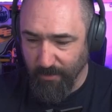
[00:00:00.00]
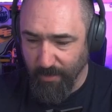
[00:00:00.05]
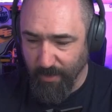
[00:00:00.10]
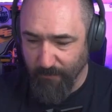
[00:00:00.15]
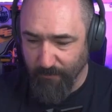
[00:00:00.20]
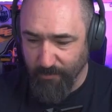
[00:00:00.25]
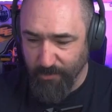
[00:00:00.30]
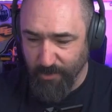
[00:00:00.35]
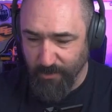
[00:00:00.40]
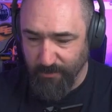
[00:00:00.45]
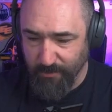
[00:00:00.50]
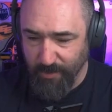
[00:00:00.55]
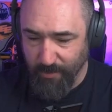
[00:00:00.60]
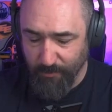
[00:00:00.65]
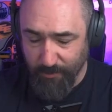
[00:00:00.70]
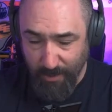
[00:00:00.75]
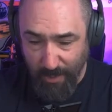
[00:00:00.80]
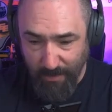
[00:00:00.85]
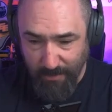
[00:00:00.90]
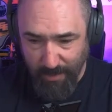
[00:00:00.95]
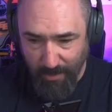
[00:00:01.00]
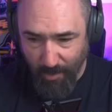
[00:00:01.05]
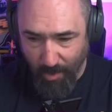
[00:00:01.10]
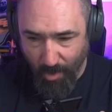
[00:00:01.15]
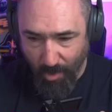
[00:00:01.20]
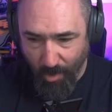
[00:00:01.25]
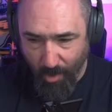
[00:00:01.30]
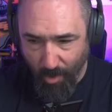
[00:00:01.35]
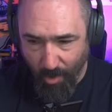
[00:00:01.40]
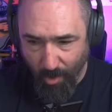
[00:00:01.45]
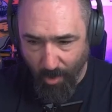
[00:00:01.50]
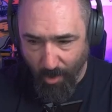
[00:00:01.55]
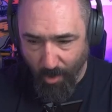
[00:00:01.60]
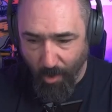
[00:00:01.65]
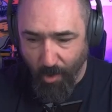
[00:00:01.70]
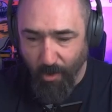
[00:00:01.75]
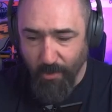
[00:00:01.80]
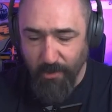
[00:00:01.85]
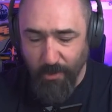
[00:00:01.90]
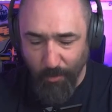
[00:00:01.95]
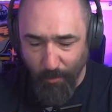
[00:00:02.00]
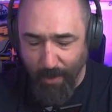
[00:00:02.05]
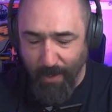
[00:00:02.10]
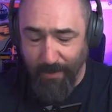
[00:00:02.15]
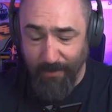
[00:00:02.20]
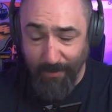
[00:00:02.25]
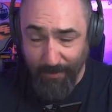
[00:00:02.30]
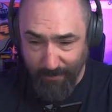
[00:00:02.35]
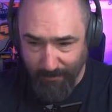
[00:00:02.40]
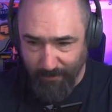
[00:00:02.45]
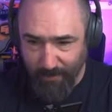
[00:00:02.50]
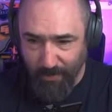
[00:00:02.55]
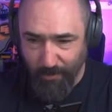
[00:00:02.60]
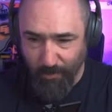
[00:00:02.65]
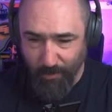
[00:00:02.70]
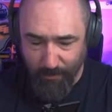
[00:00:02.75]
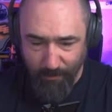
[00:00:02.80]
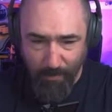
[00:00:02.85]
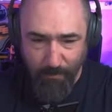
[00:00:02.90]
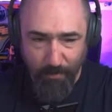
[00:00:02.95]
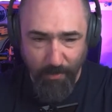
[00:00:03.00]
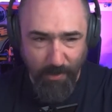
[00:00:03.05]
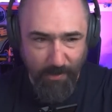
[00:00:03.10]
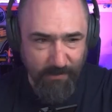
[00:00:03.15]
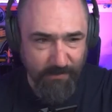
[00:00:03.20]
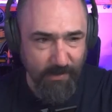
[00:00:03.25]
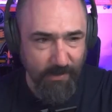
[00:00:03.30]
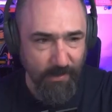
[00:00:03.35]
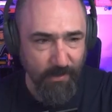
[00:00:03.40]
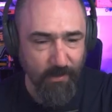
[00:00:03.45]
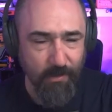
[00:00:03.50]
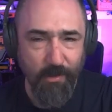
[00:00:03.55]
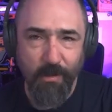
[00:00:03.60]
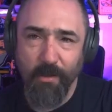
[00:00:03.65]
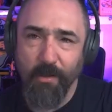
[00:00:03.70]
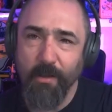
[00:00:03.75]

have a chicken sandwich, and then on the way, like literally, my brain is like,